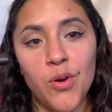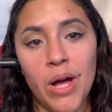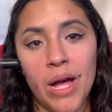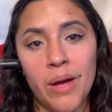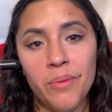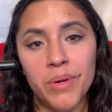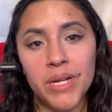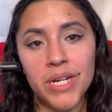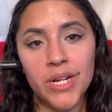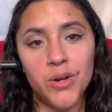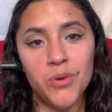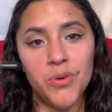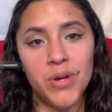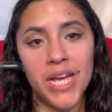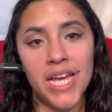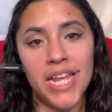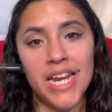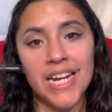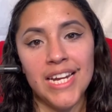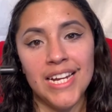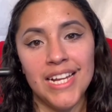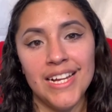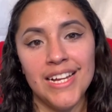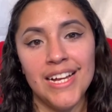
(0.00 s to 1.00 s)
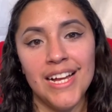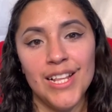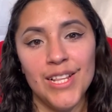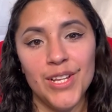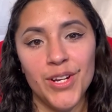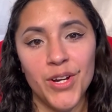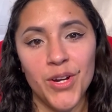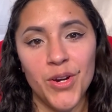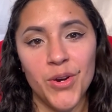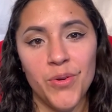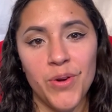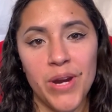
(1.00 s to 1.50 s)
I'm gonna go ahead and
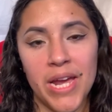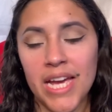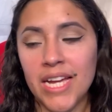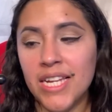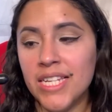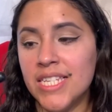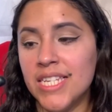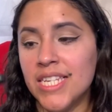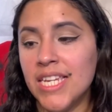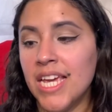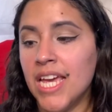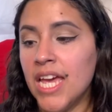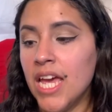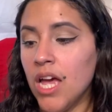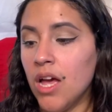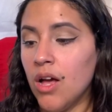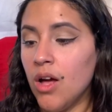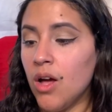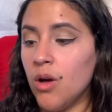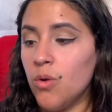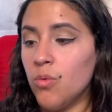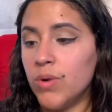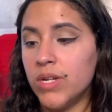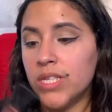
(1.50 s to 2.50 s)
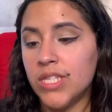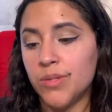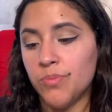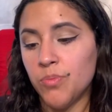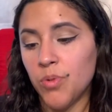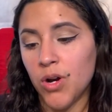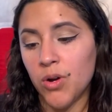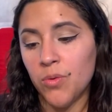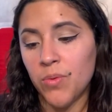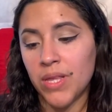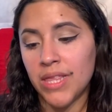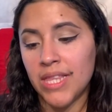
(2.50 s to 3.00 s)
color correct uh, once
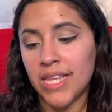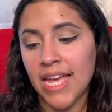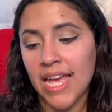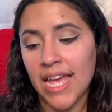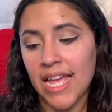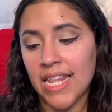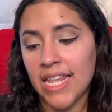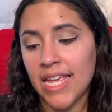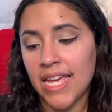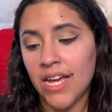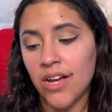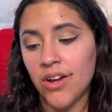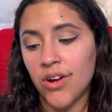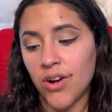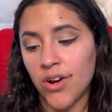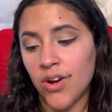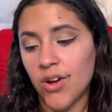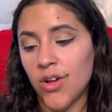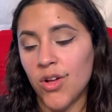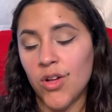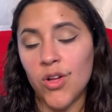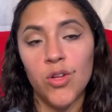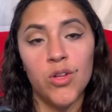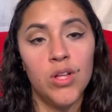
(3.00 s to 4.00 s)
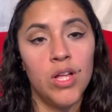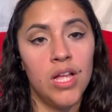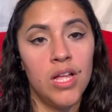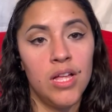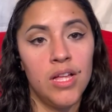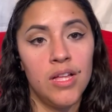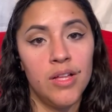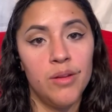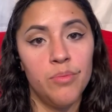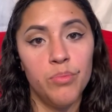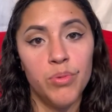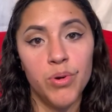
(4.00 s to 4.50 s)
more with the L A Girl
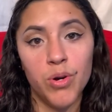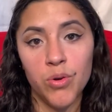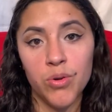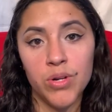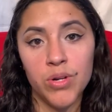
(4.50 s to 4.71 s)
um, Pro